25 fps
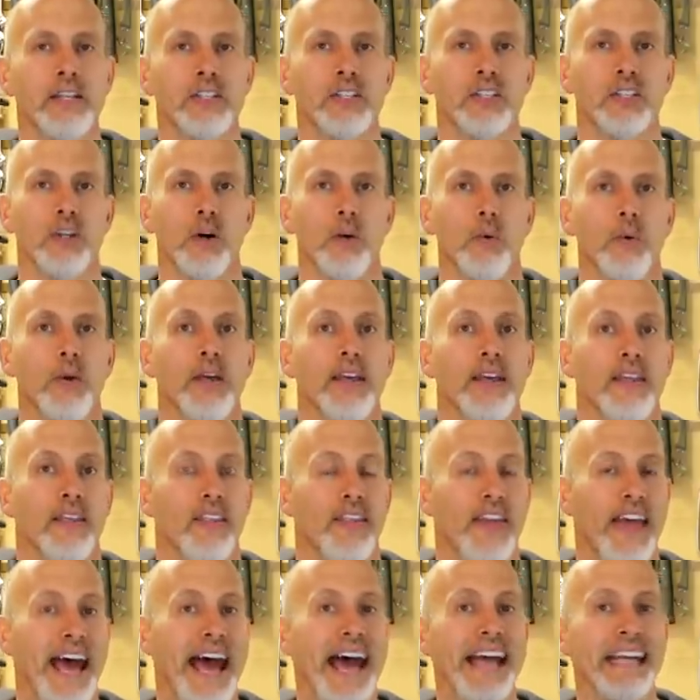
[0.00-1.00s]
So
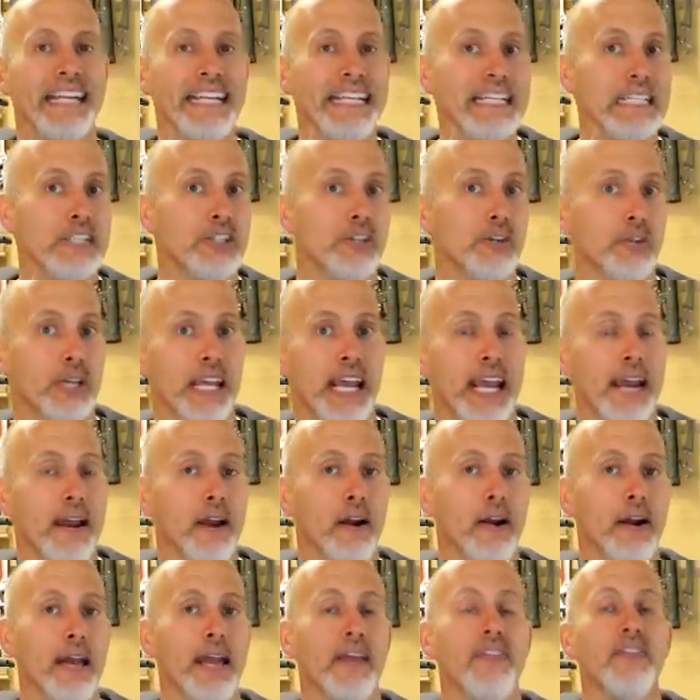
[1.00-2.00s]
that is your
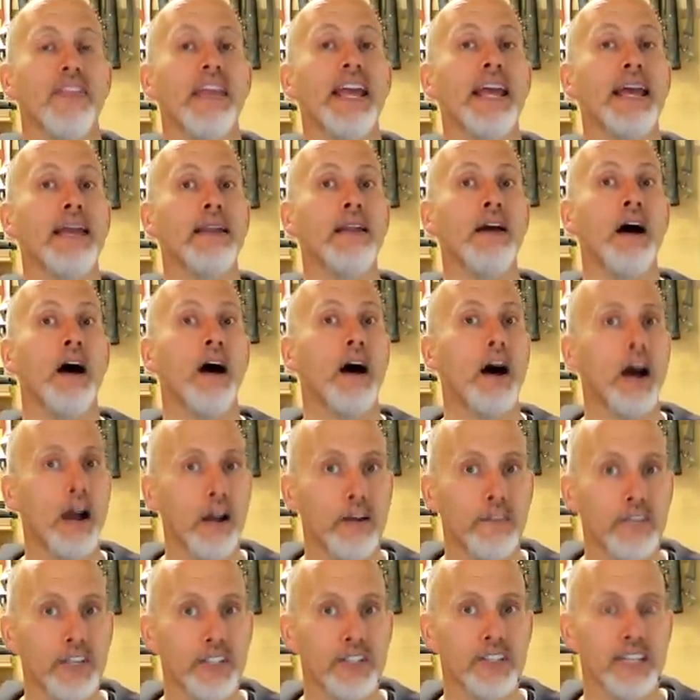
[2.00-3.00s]
care. And then
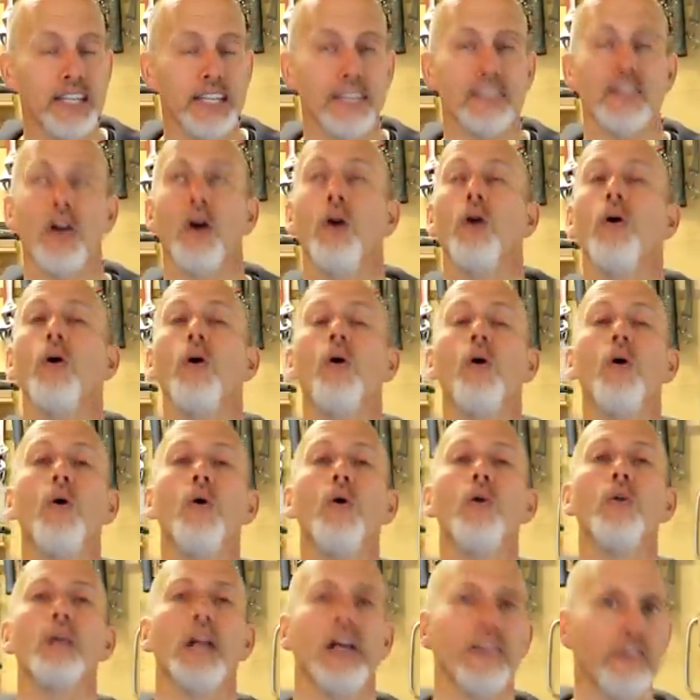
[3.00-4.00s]
harvest is a
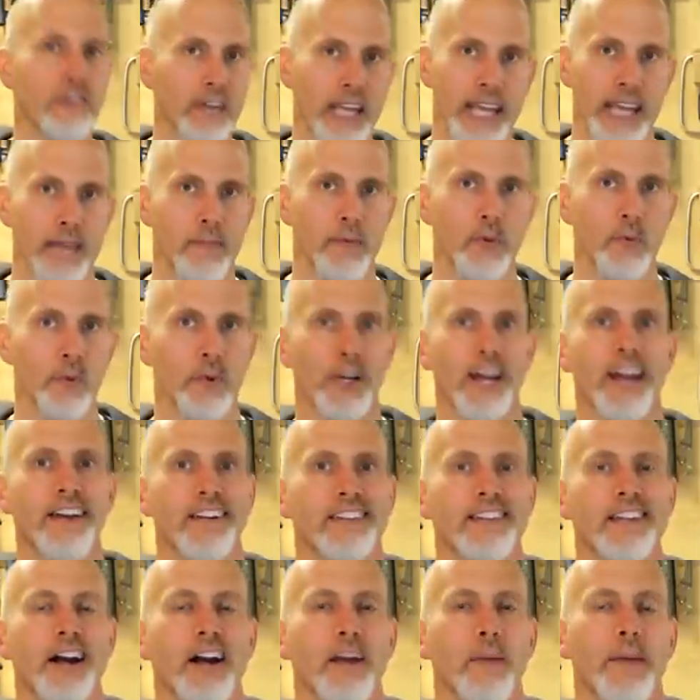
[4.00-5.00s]
whole other game, and we're not
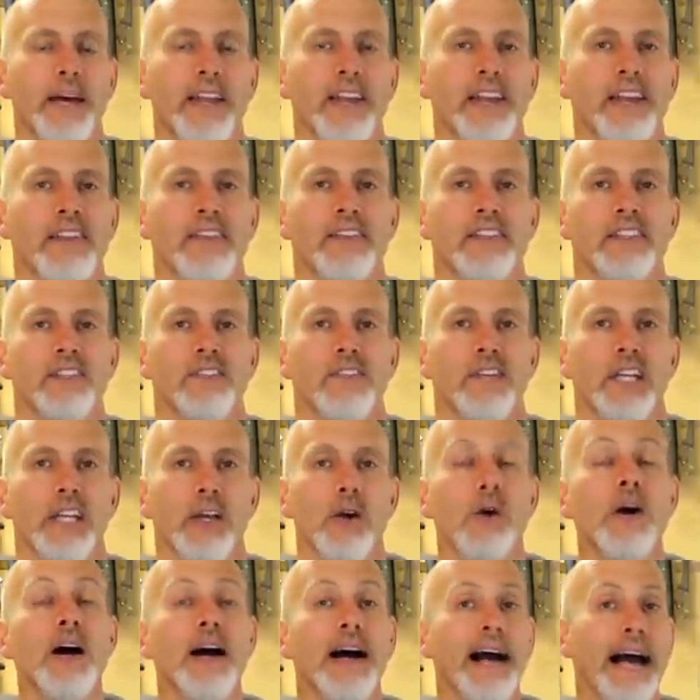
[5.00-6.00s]
going to talk about that in this
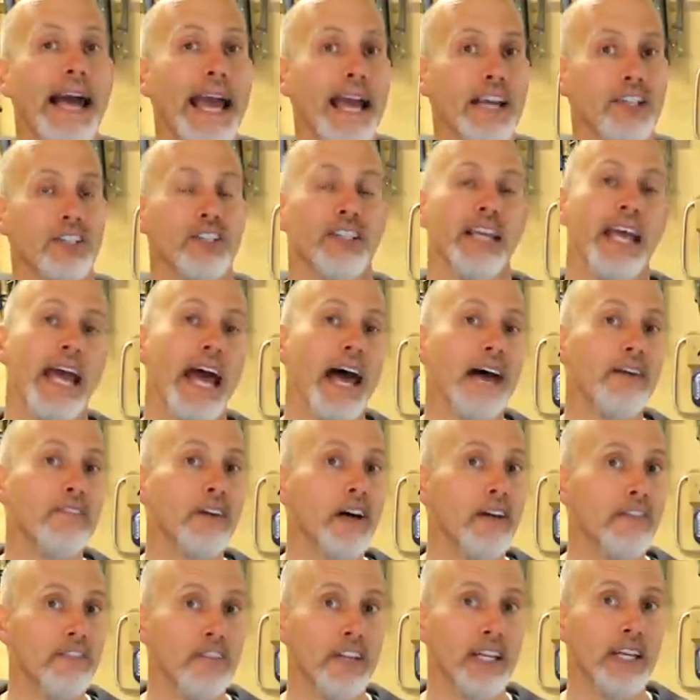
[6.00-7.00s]
video. I actually
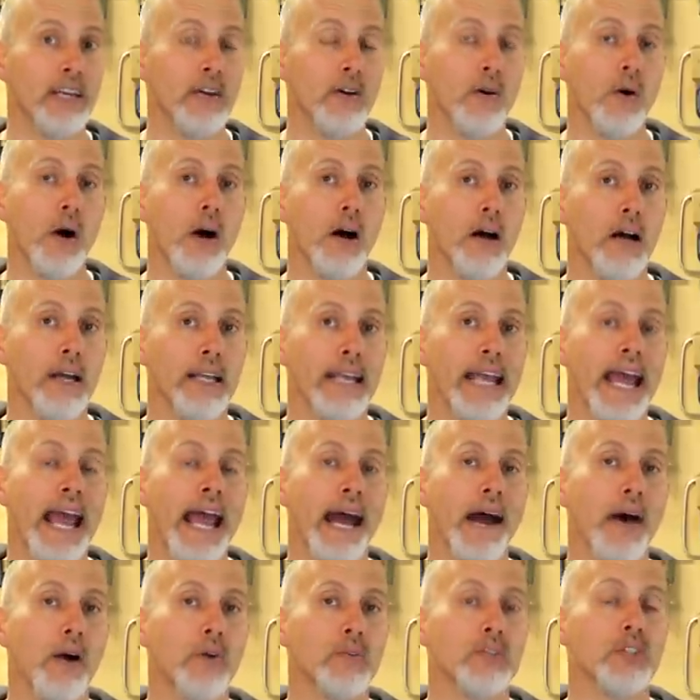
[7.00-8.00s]
have a video on
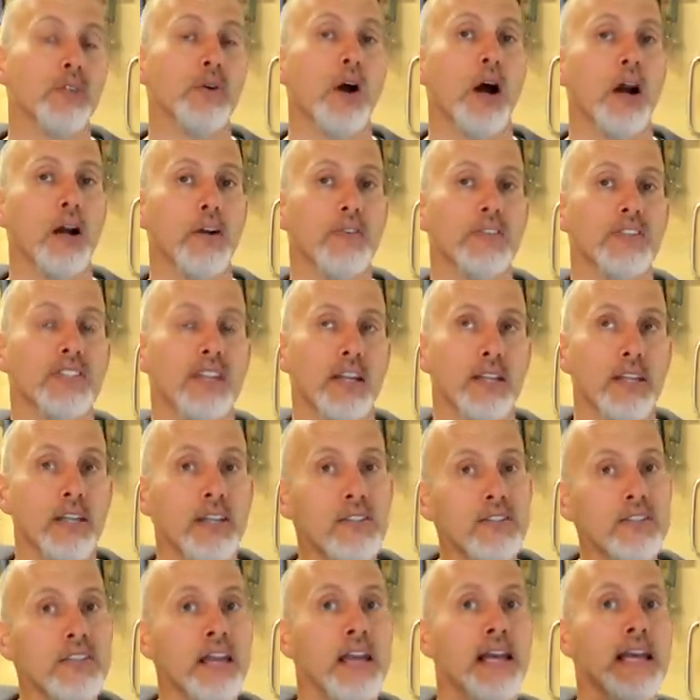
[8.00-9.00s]
how to harvest
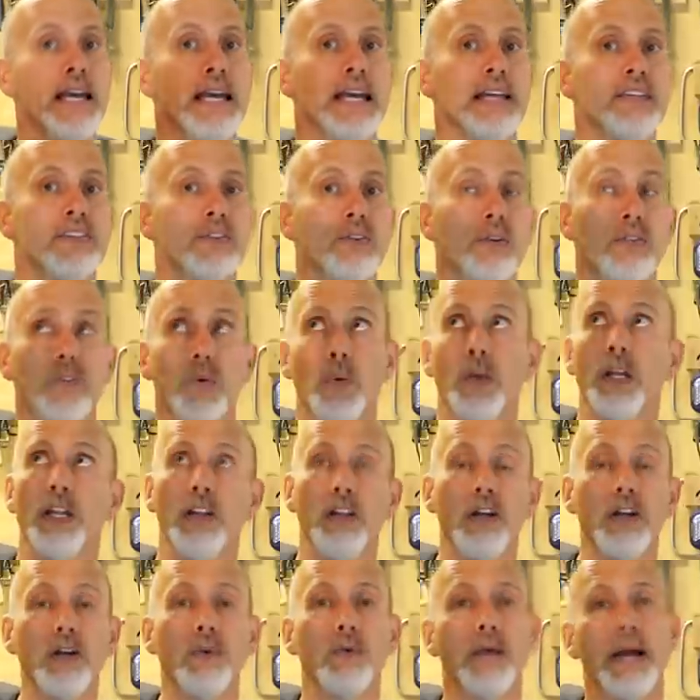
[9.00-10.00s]
onions, and so if you want
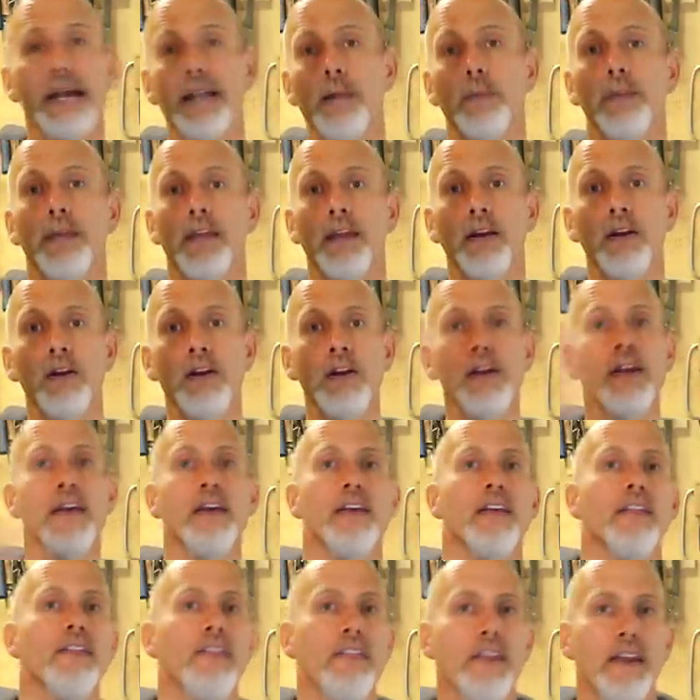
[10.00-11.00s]
to look right up here,
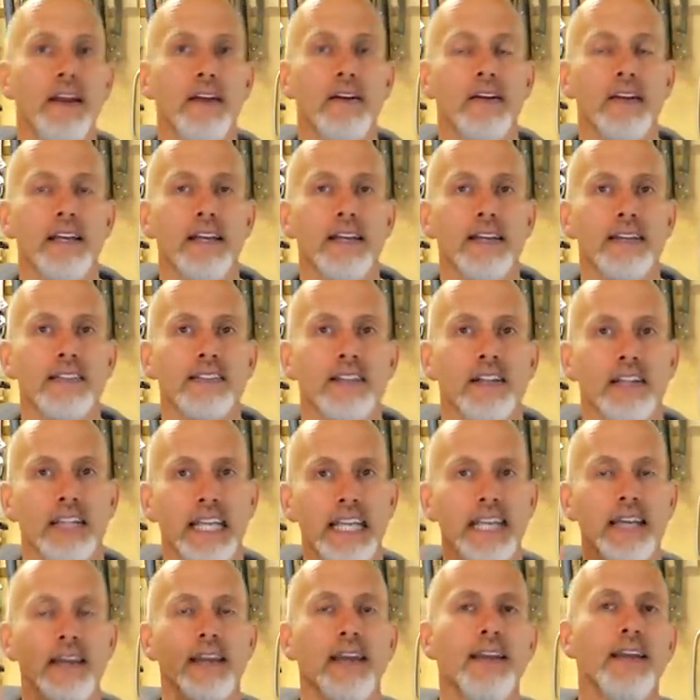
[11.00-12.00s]
there is a
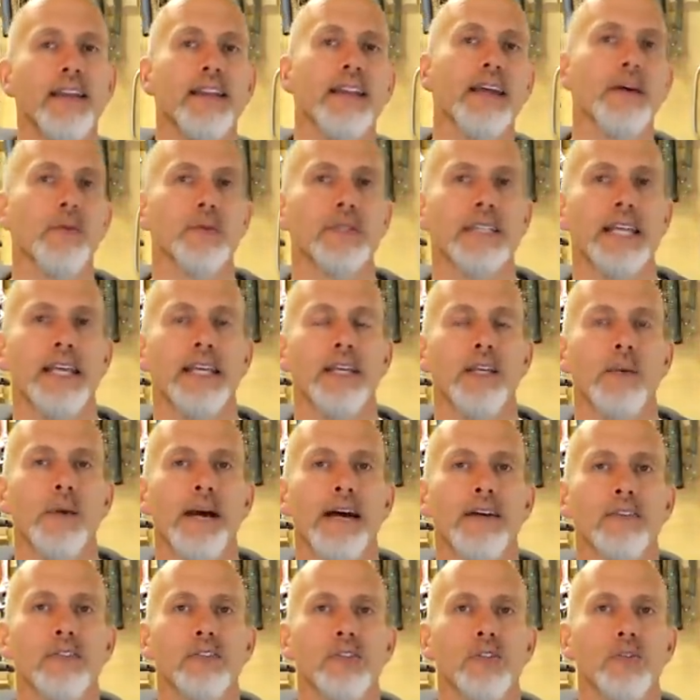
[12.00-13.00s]
link that will take you
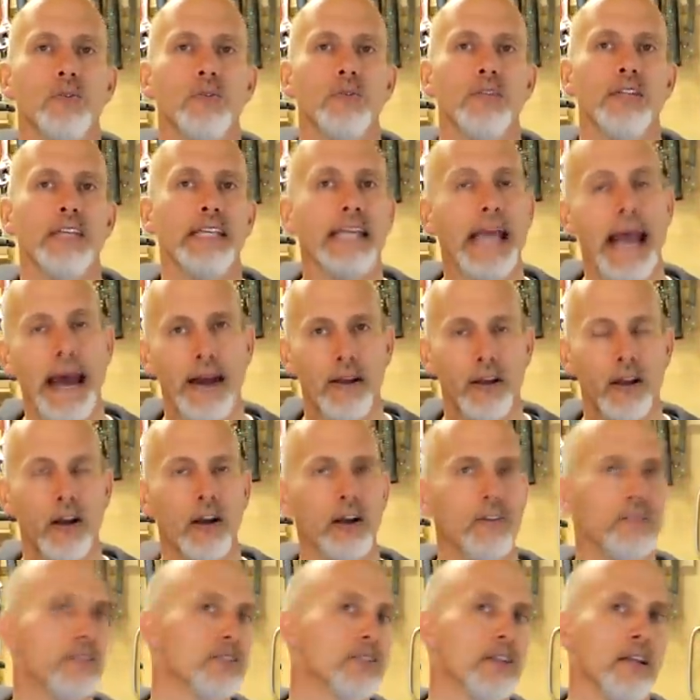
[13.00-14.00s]
out to the how to
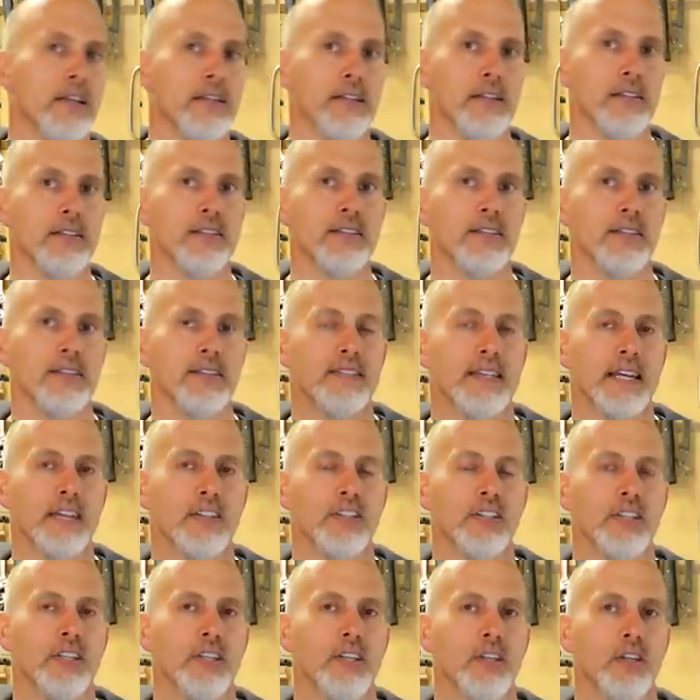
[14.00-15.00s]
harvest onions
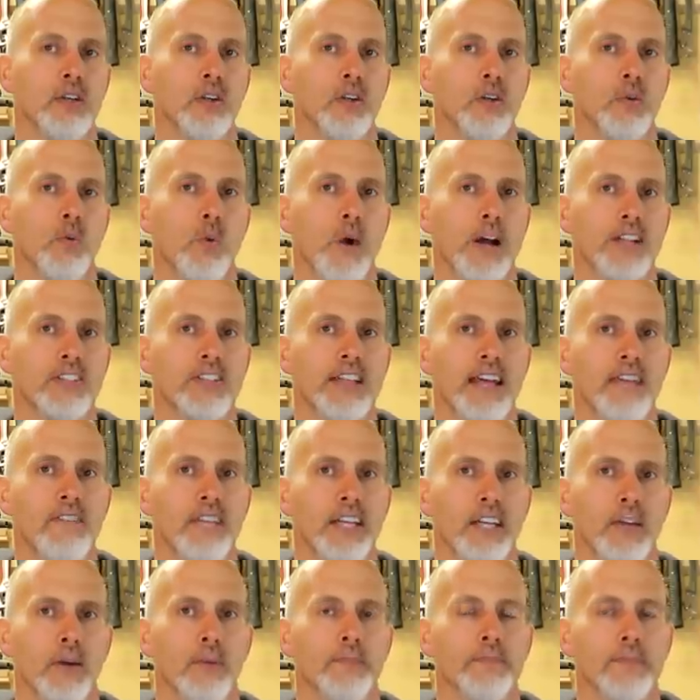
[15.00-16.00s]
section, and you can watch that
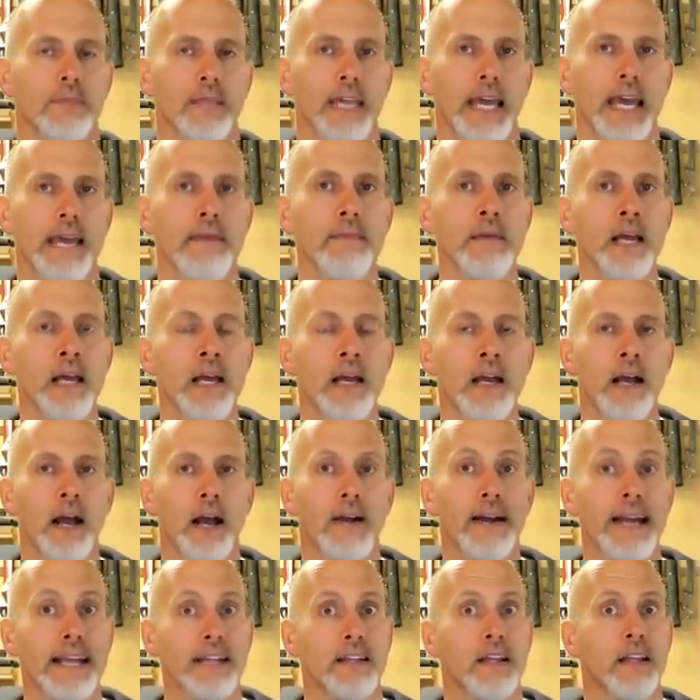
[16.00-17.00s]
video. Okay?
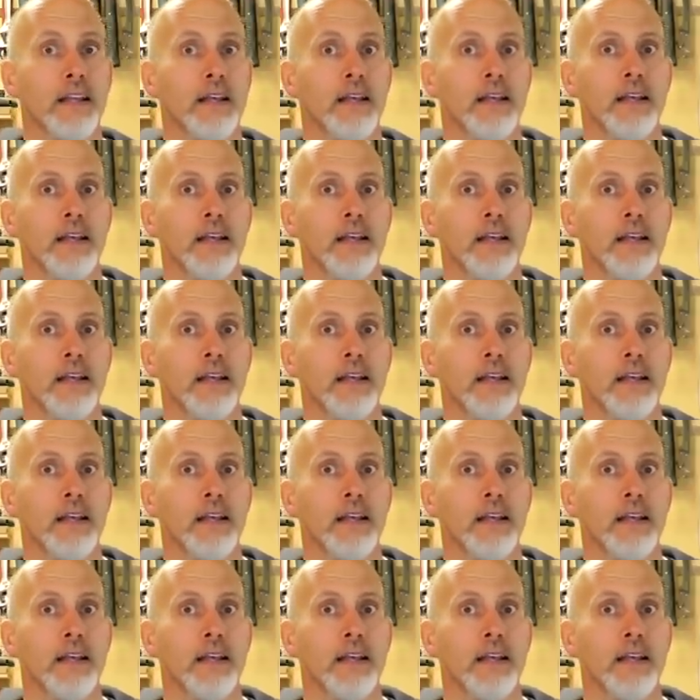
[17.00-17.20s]
All right.